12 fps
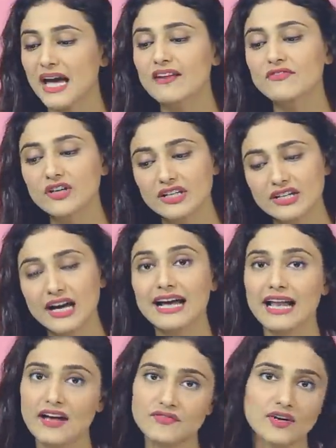And for dinner,
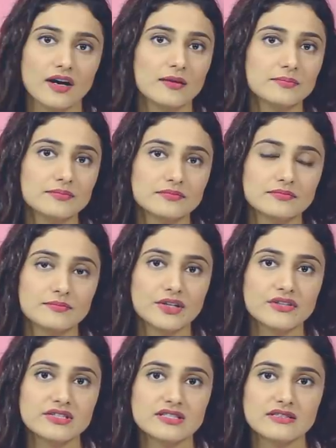I'll have carb
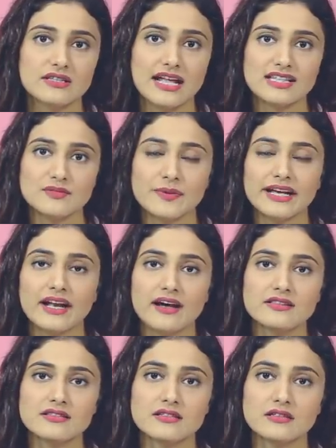because that's my
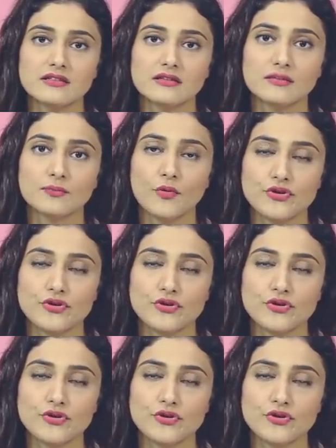last uh,